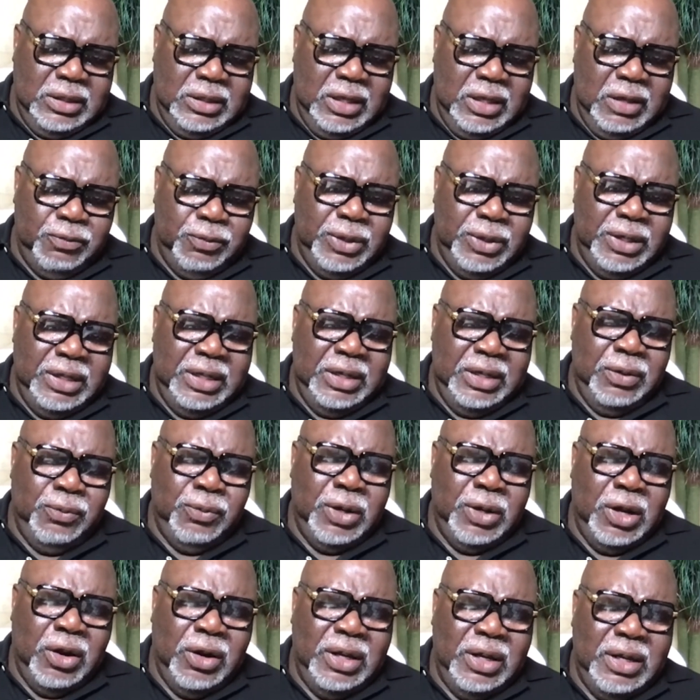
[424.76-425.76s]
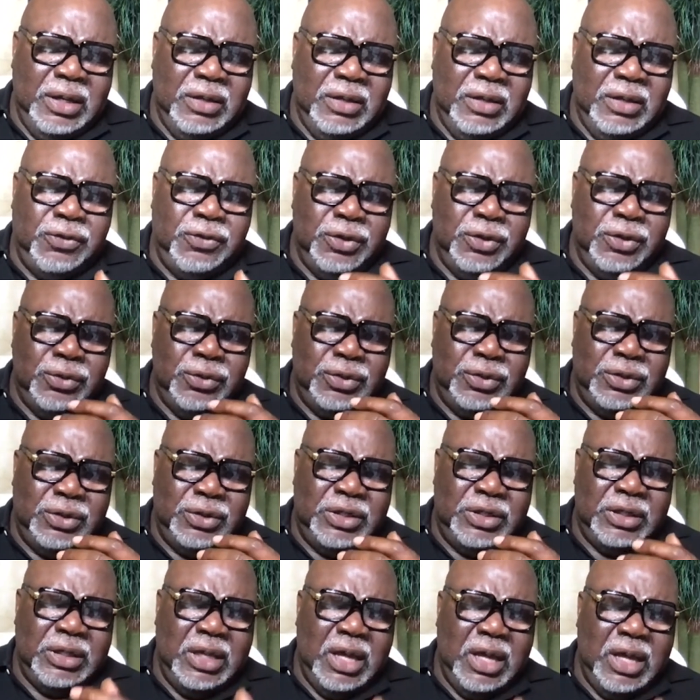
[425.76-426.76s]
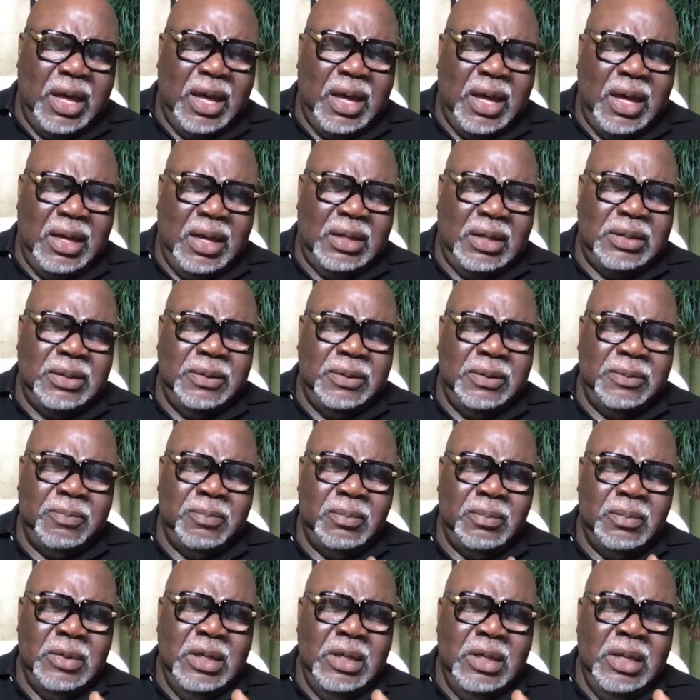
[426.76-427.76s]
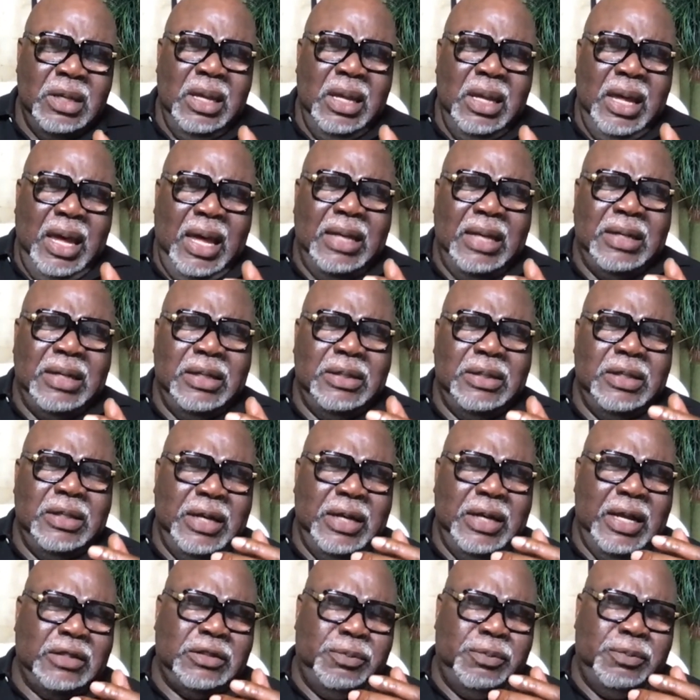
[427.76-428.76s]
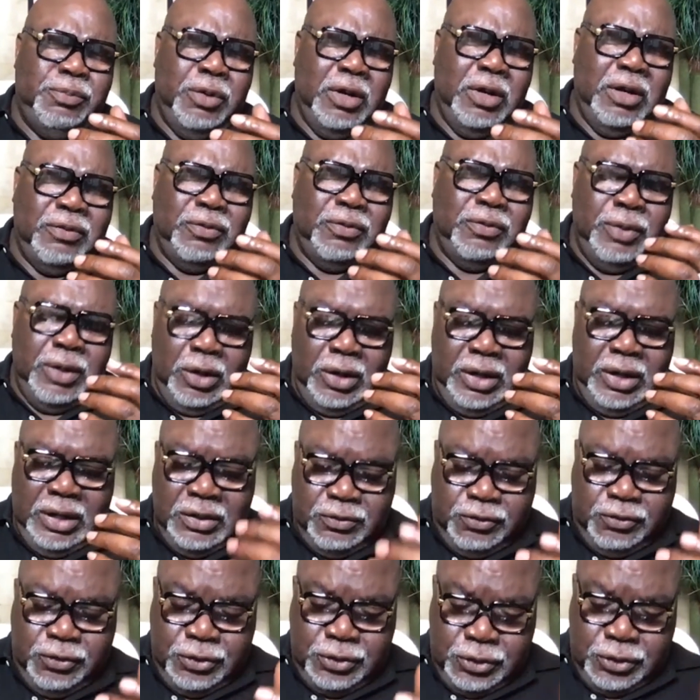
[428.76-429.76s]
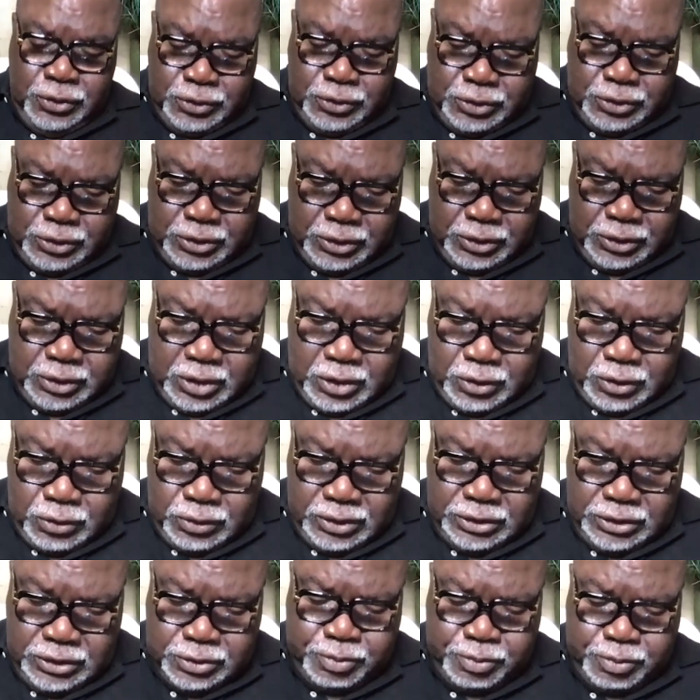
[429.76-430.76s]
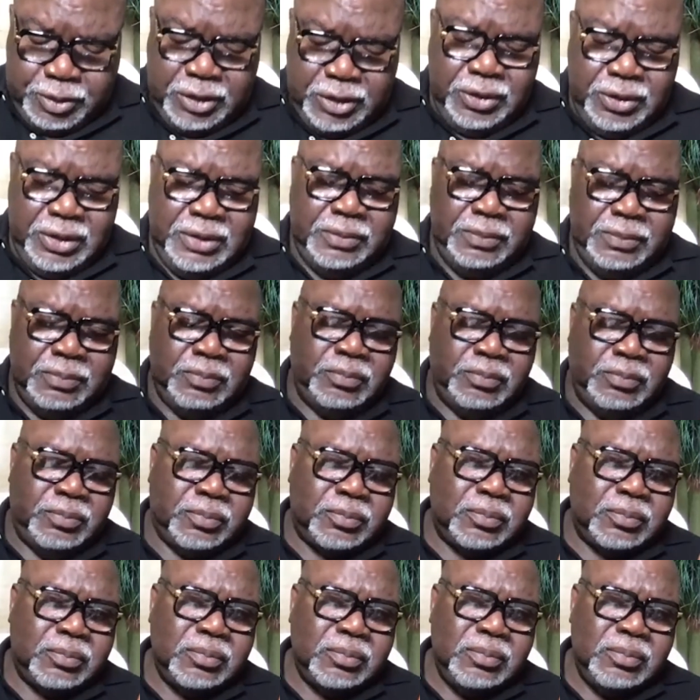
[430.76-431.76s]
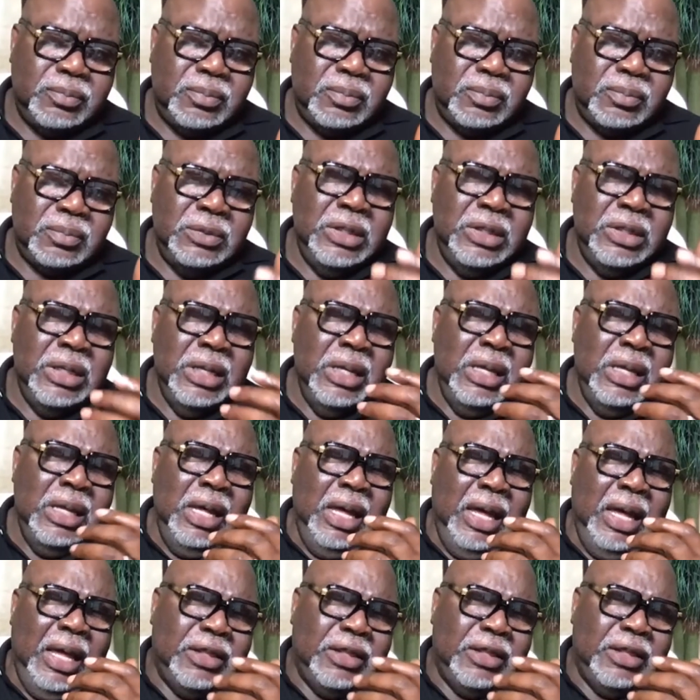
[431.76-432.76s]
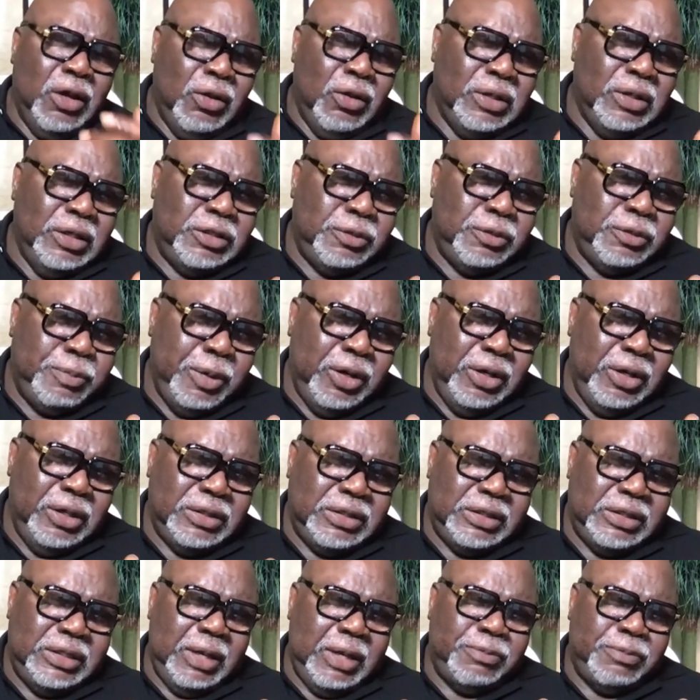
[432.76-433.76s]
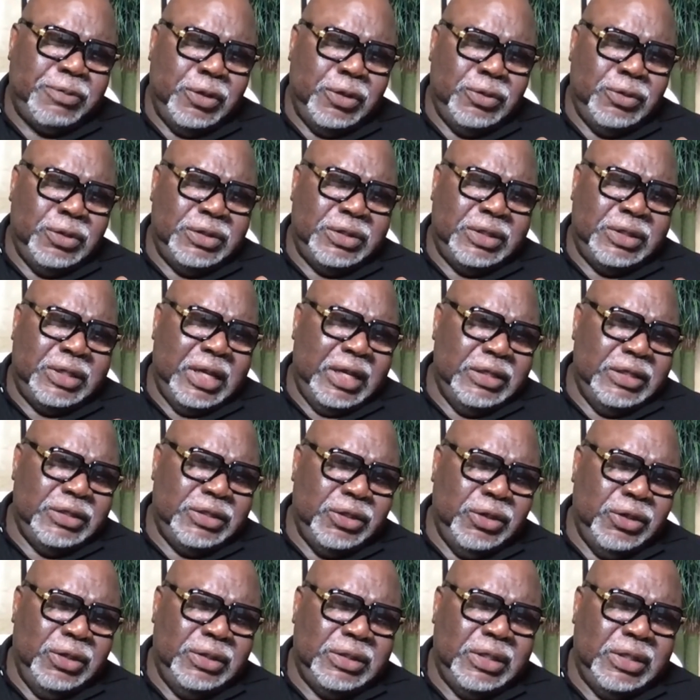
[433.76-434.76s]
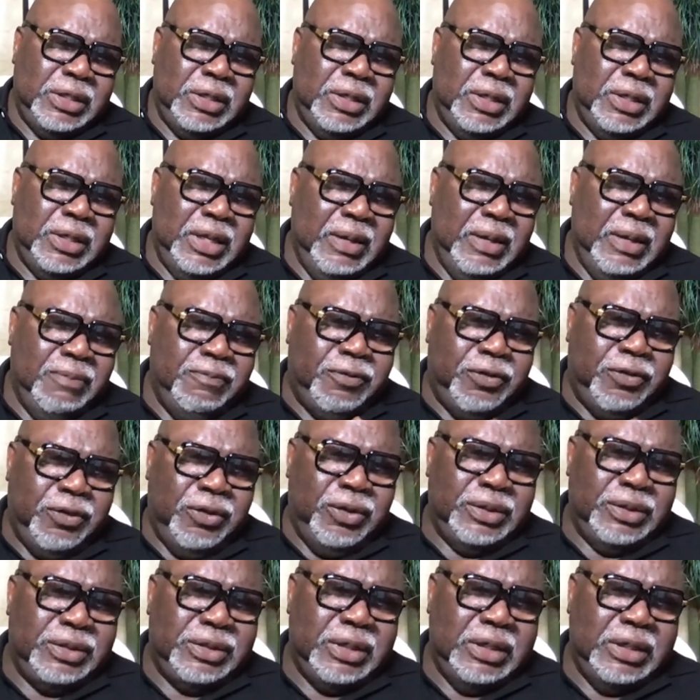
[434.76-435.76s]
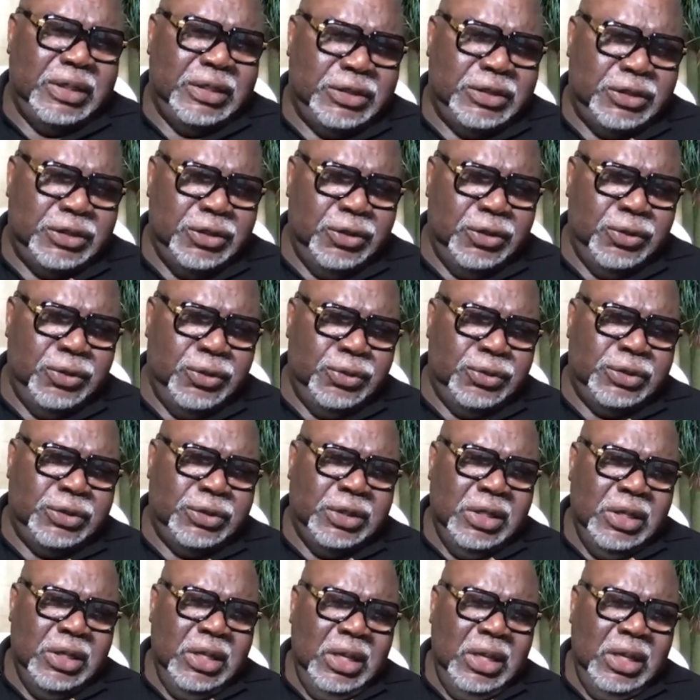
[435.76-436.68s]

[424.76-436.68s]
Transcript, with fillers: that we are introduced to God, and in the next breath we are introduced to the Holy Spirit. And the Holy Spirit steps on the stage. There is an inference that is used